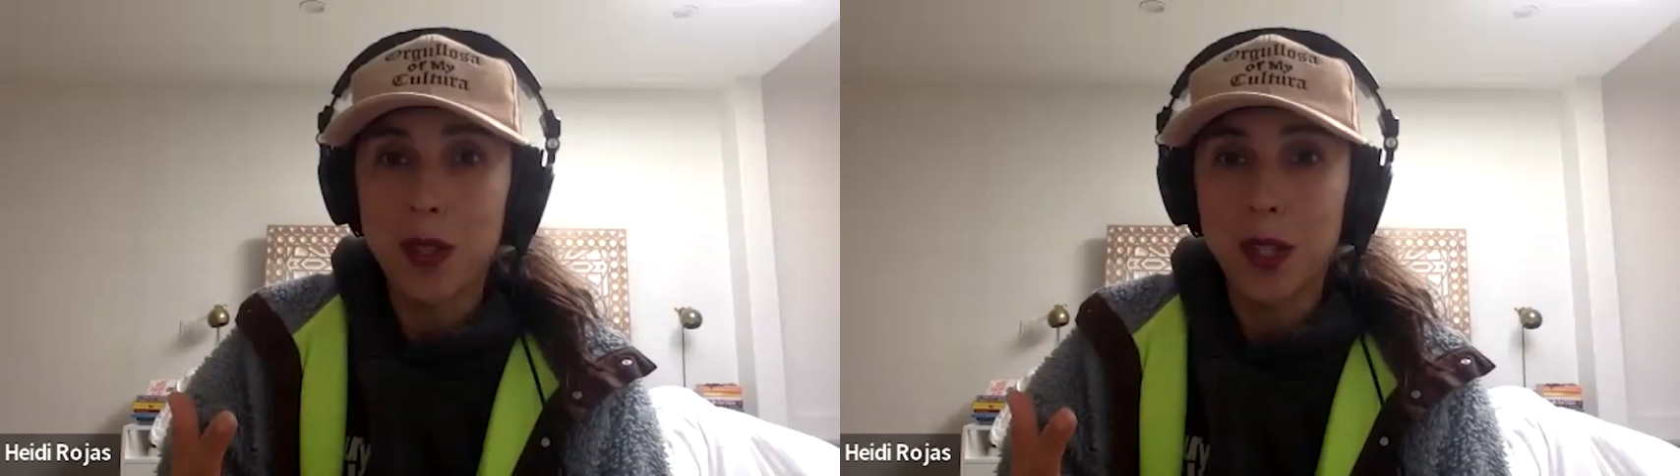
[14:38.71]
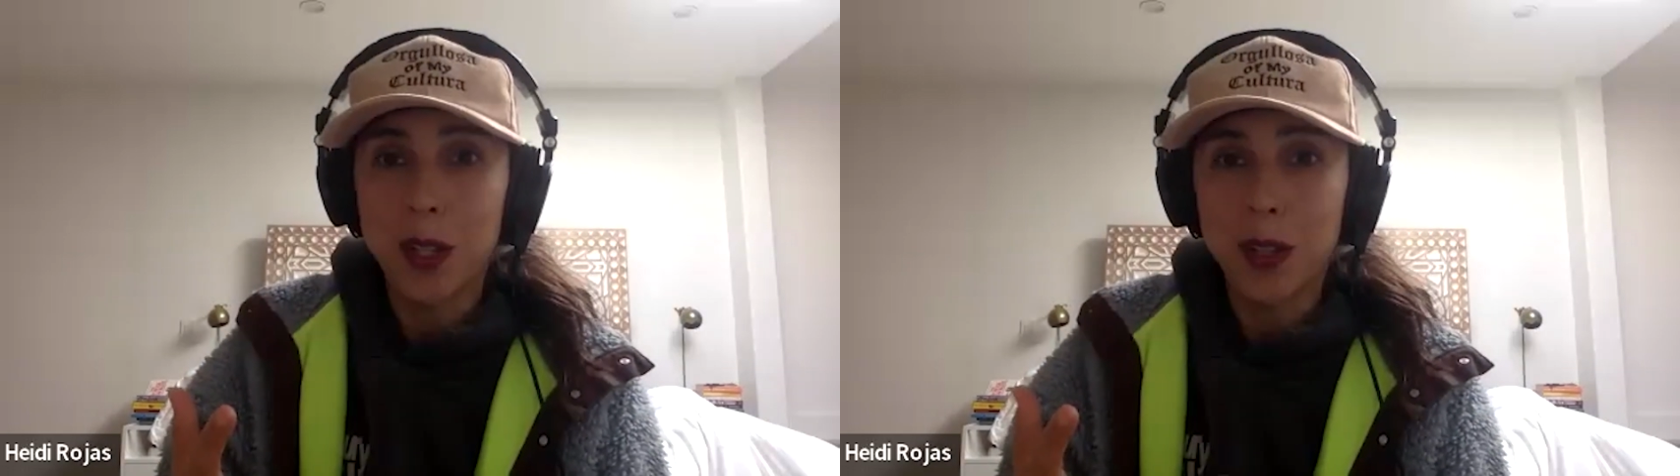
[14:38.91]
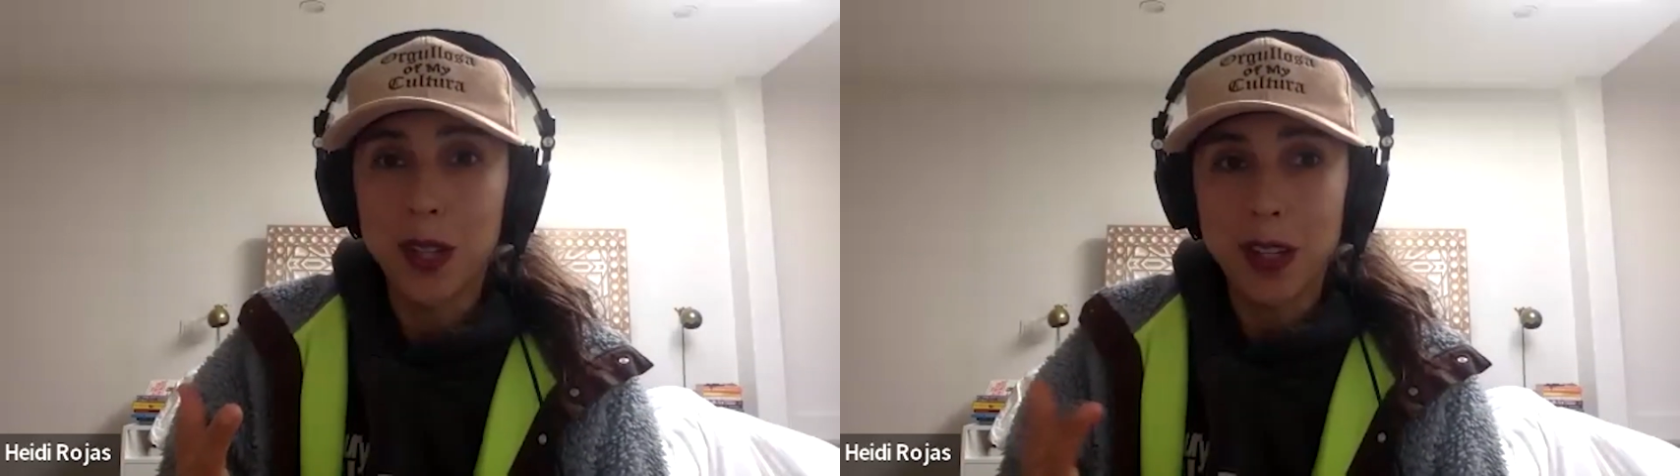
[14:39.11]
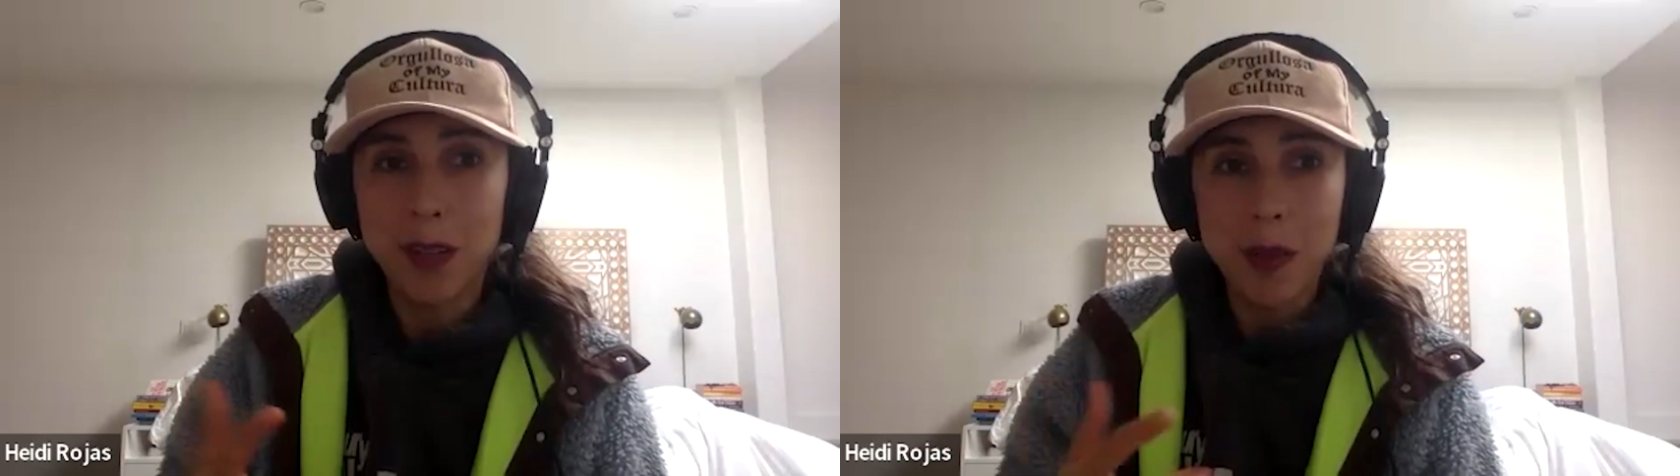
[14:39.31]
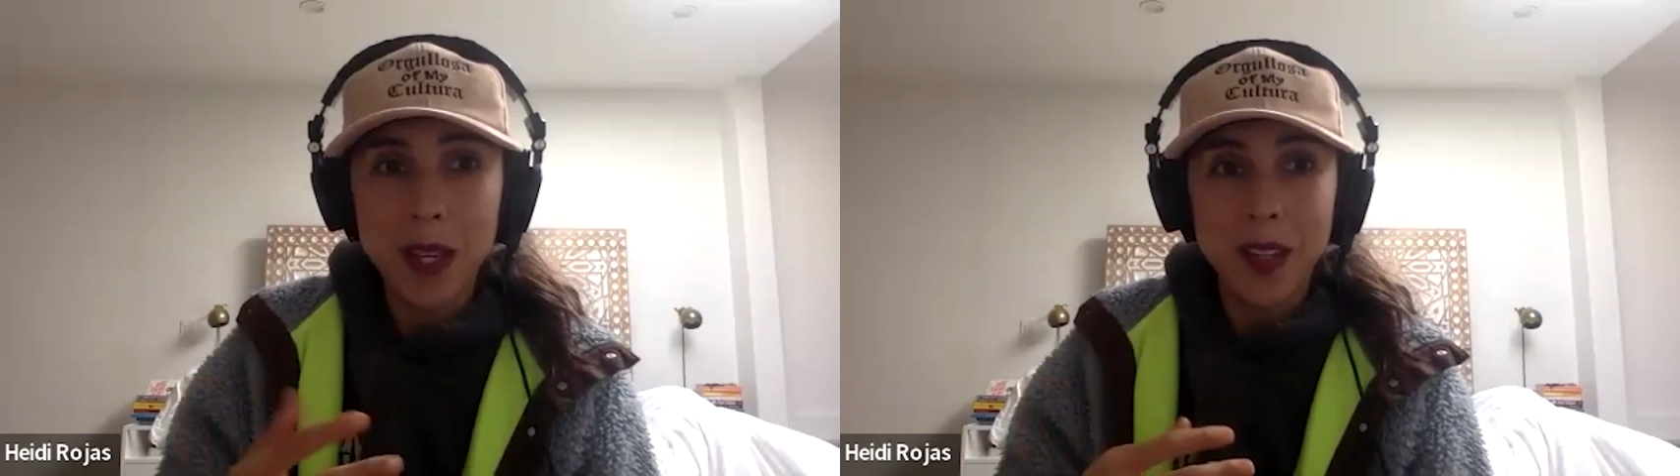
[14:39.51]
kind of
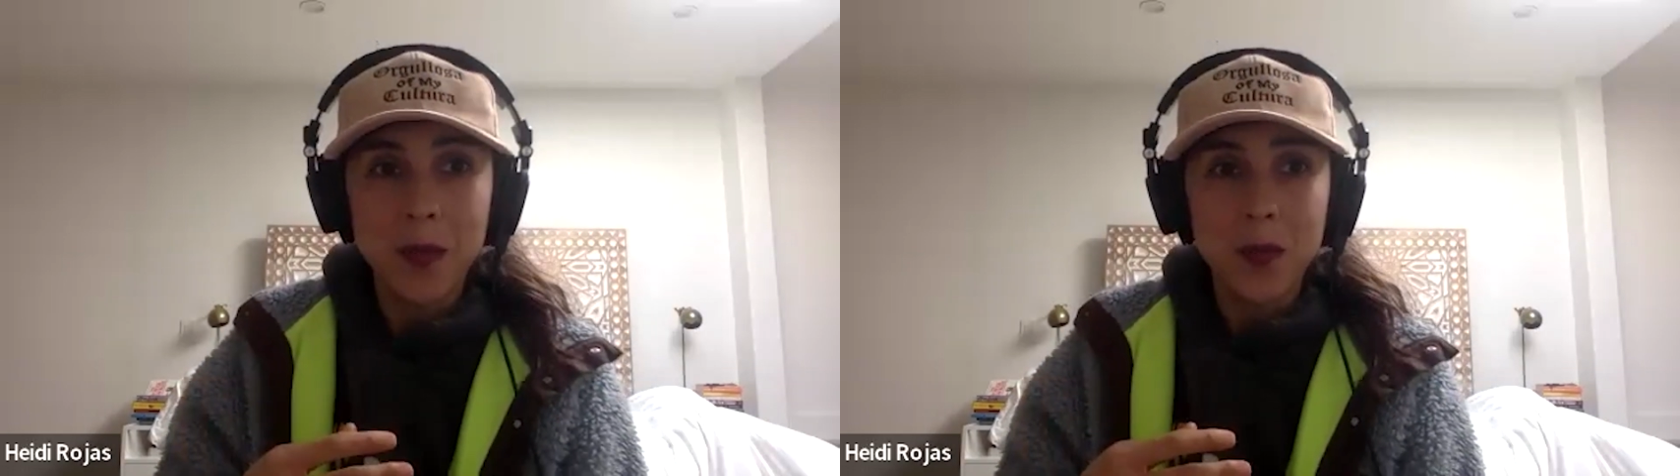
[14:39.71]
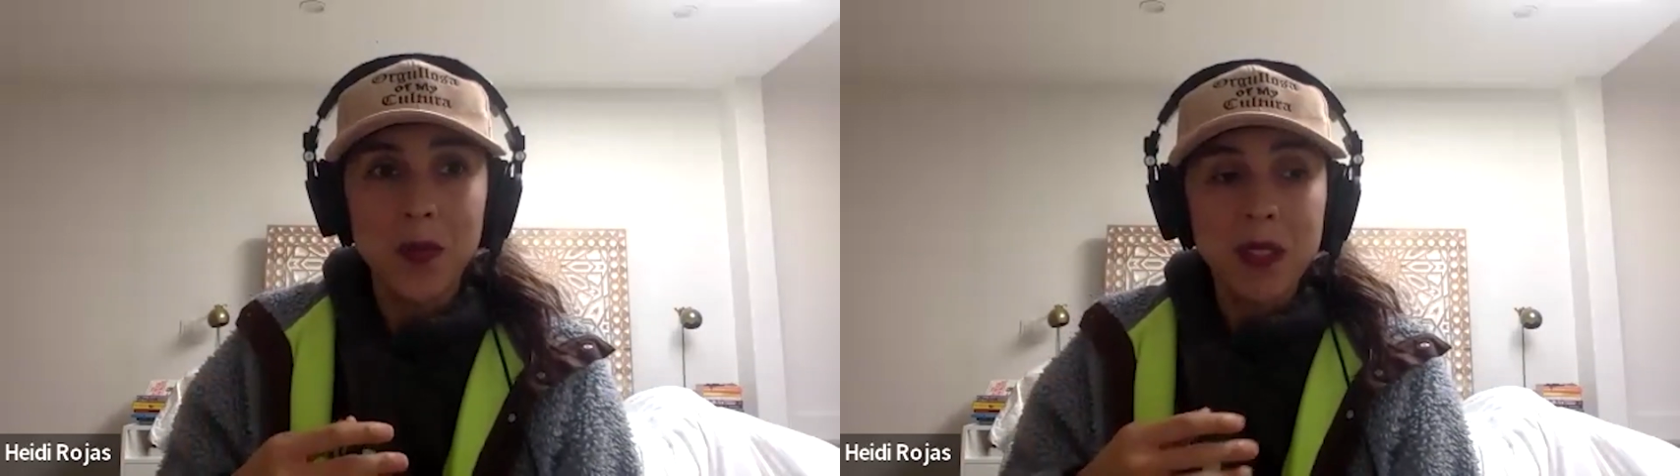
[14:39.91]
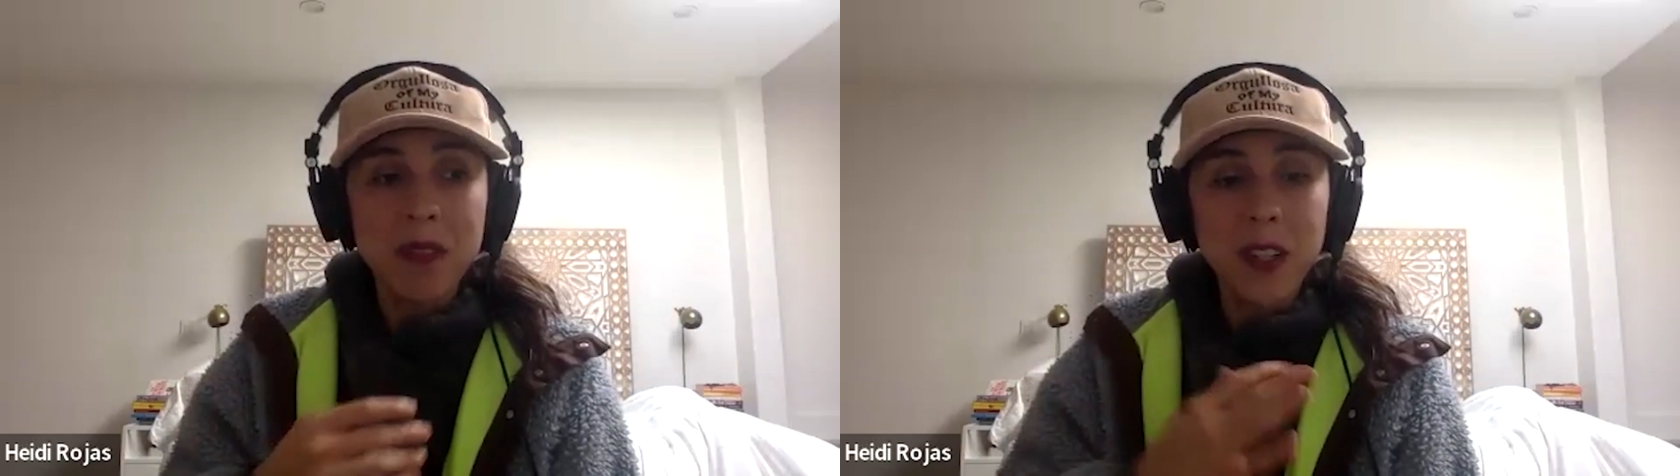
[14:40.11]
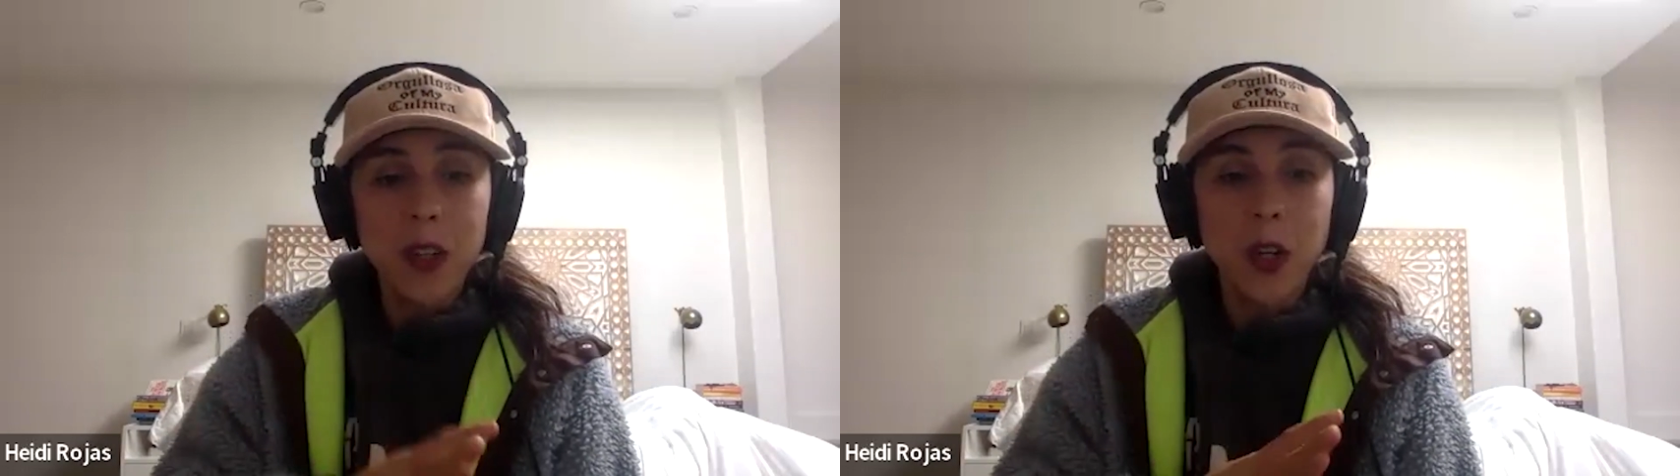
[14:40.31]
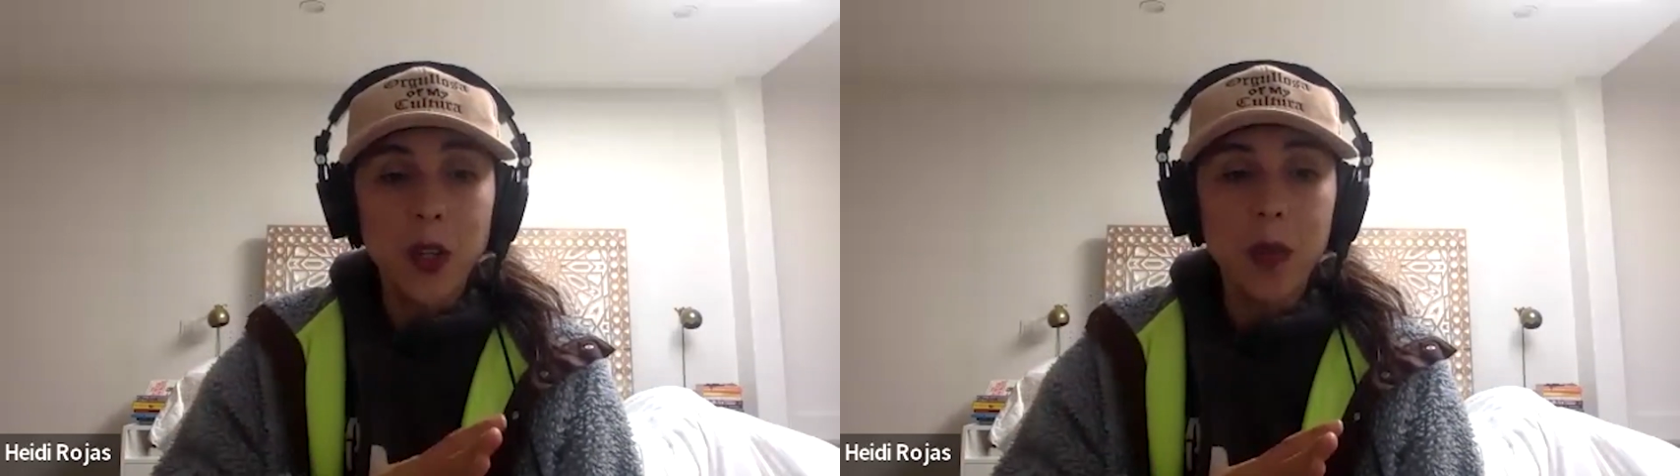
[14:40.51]
my finger on the